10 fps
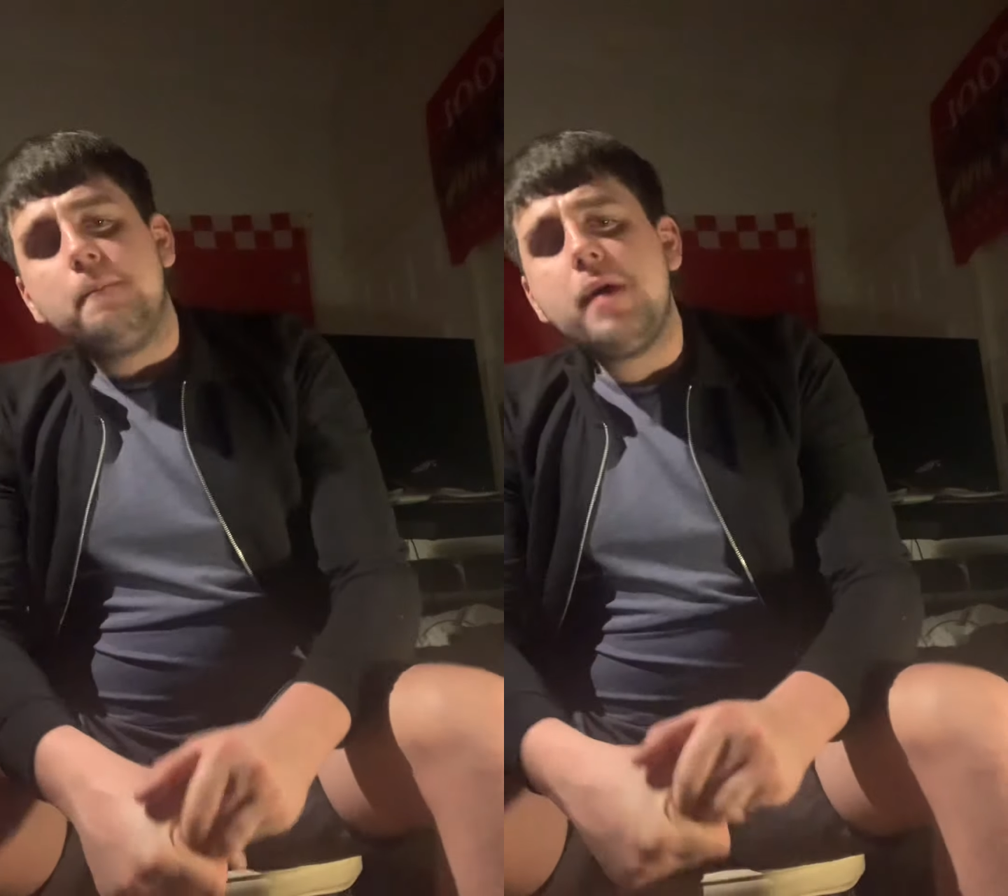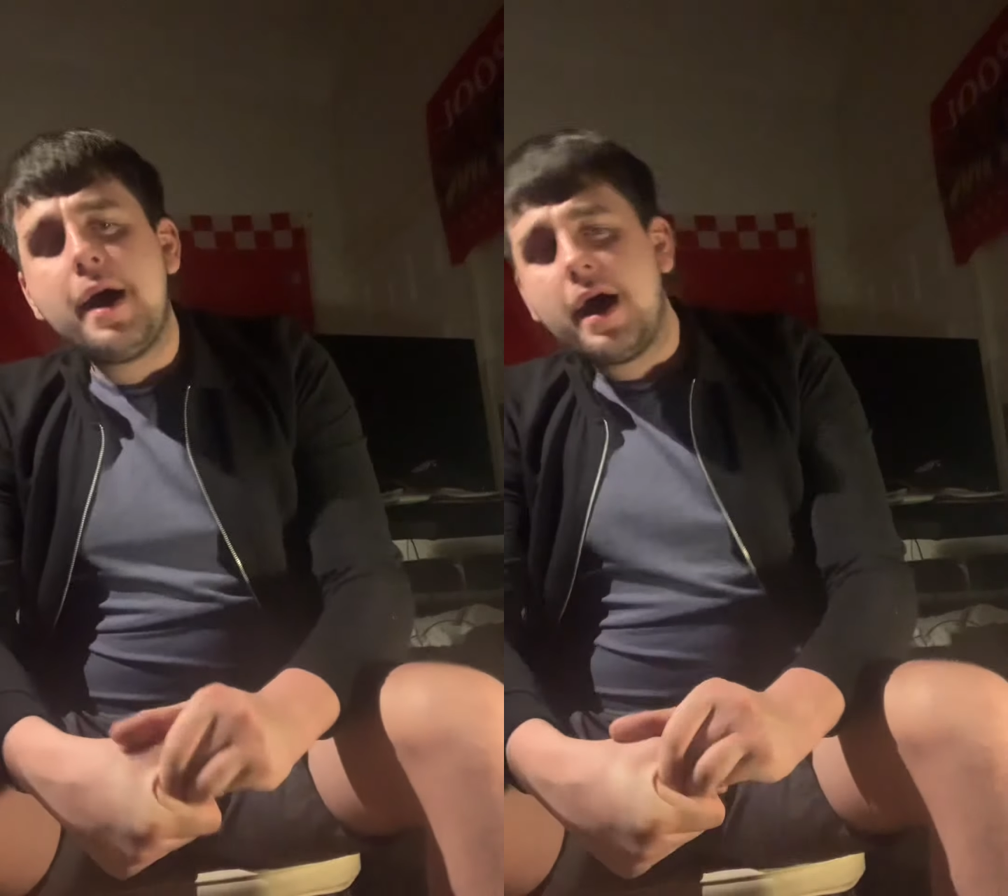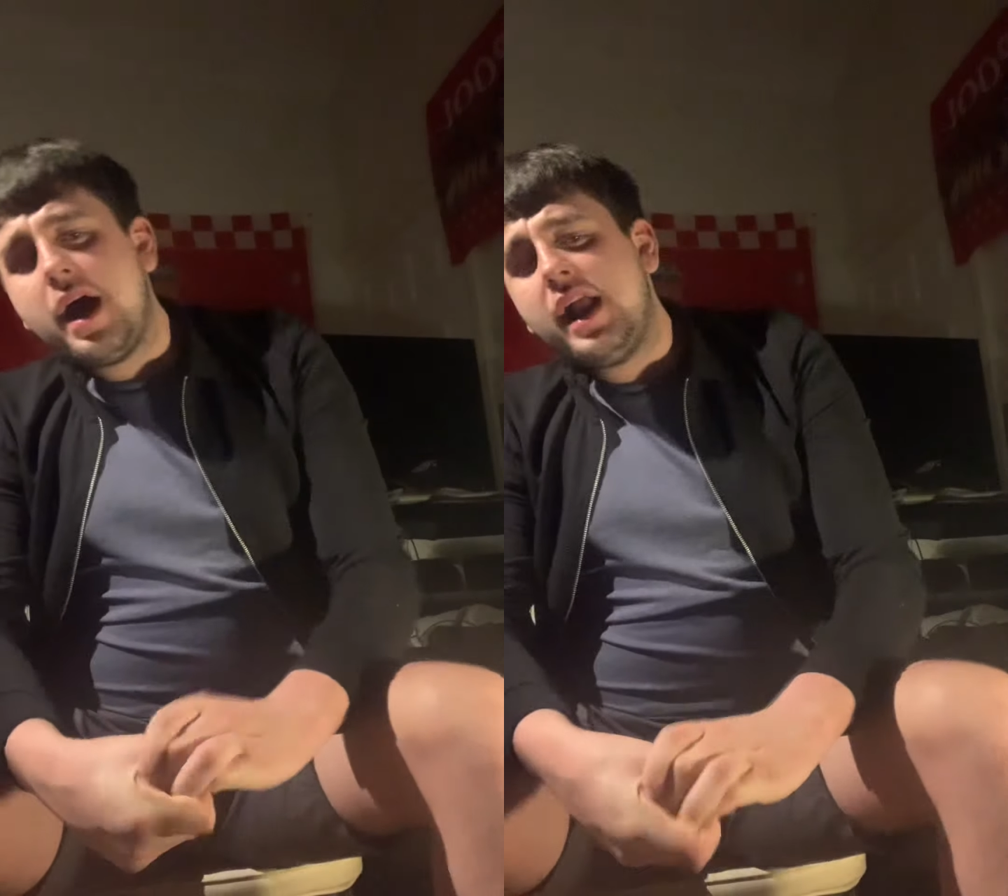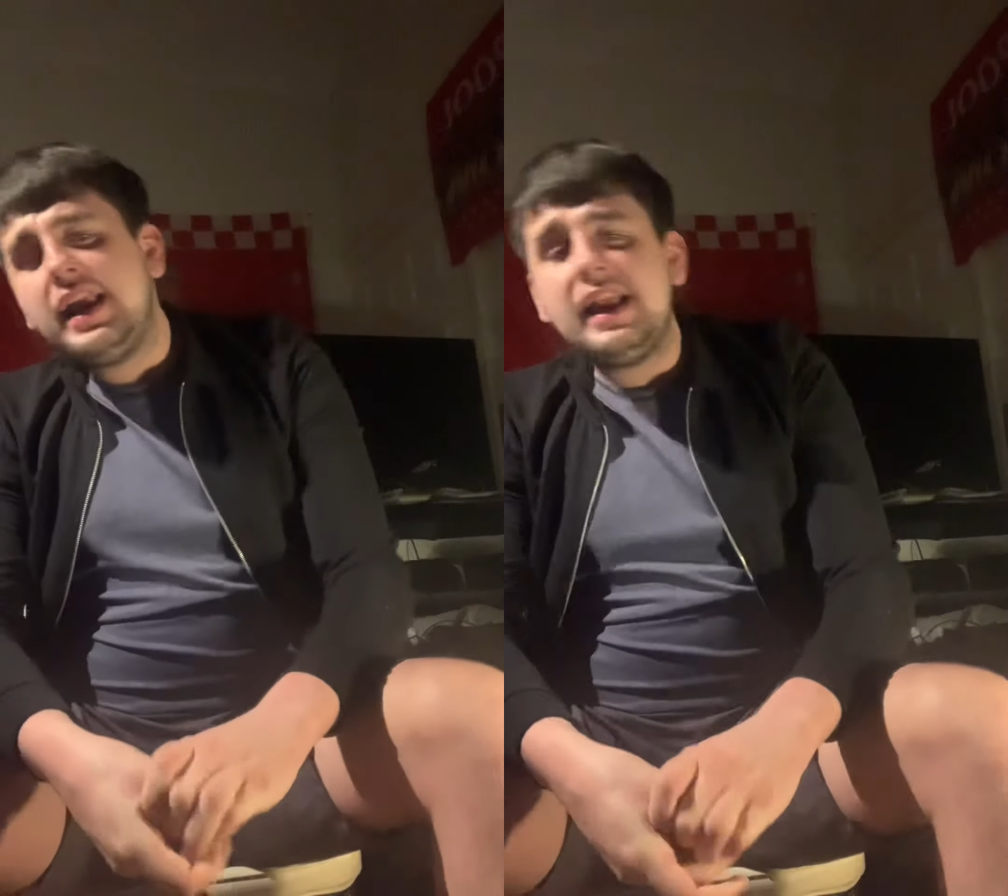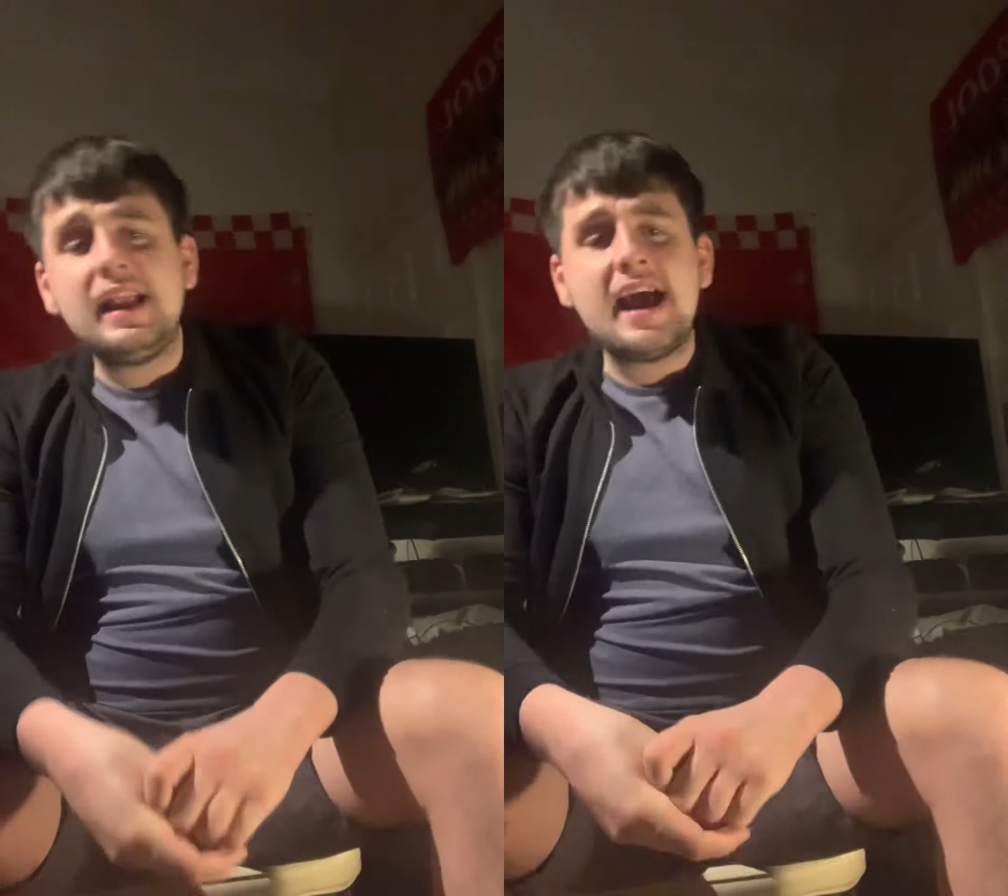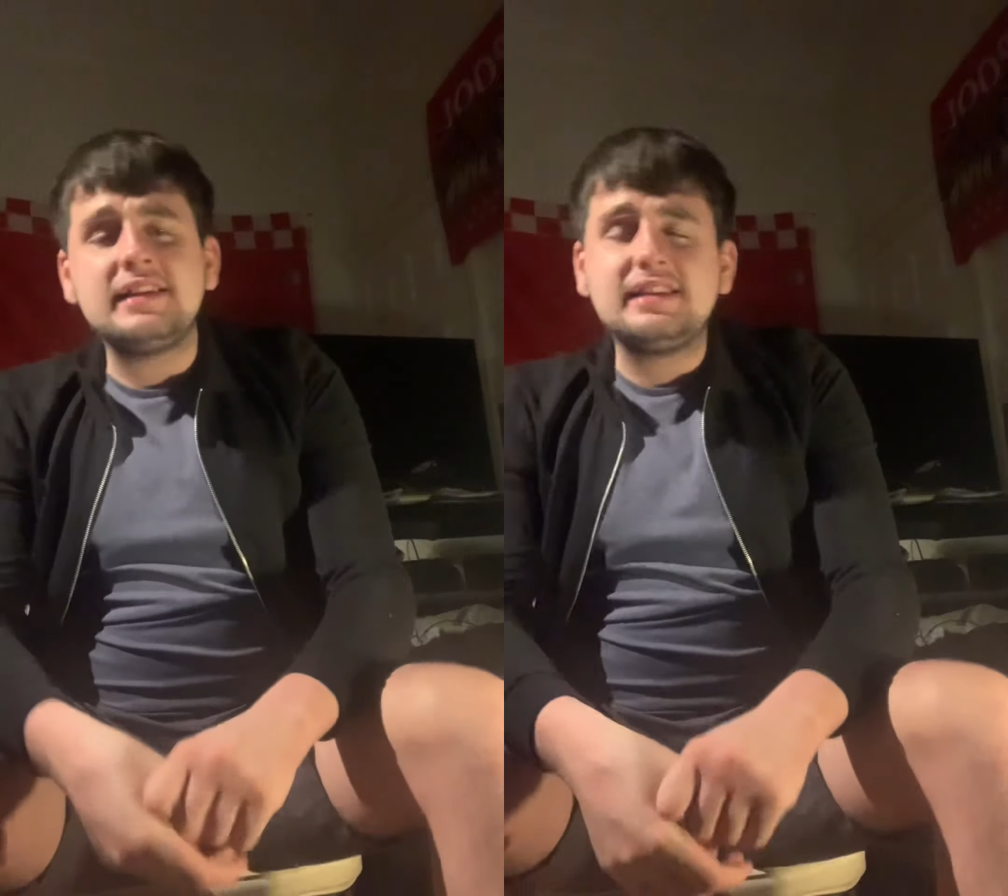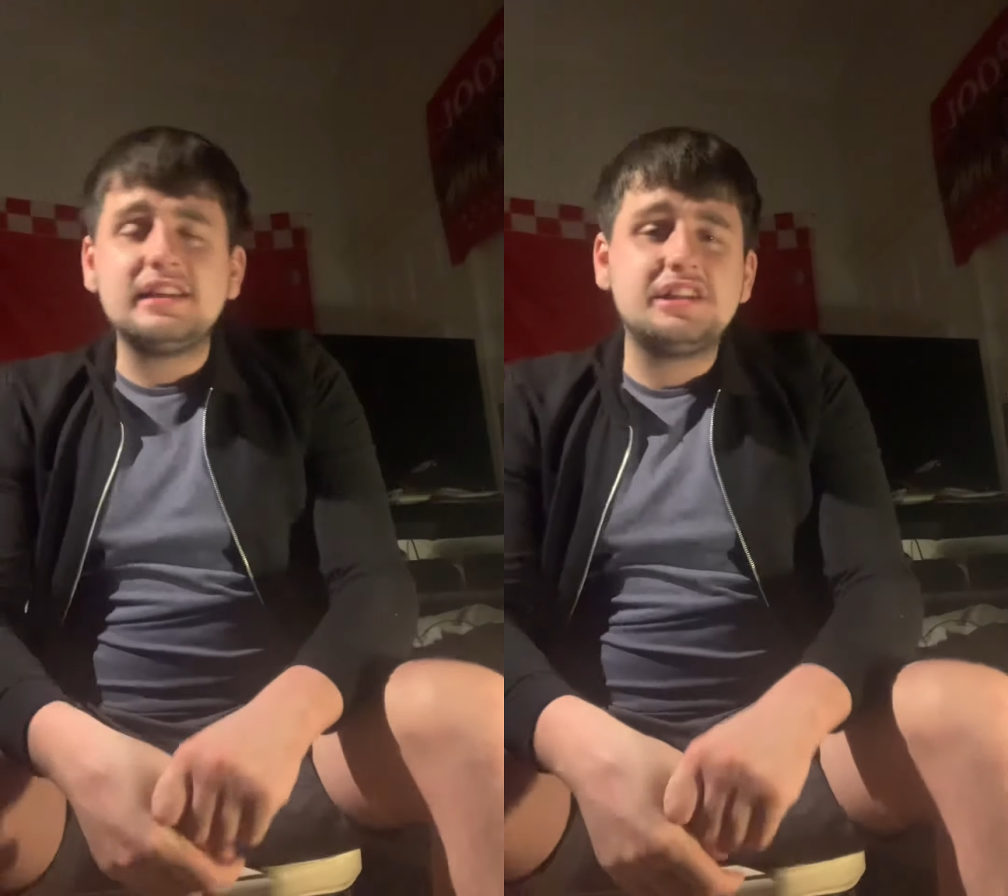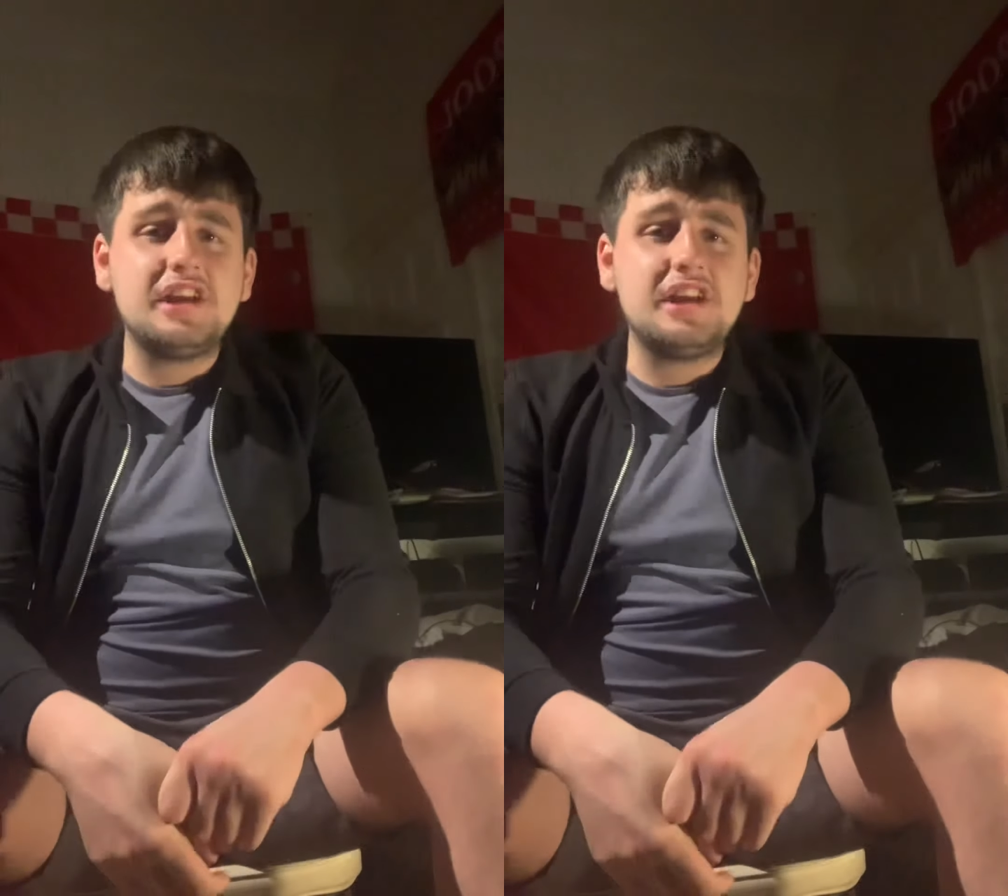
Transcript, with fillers: Molly likes the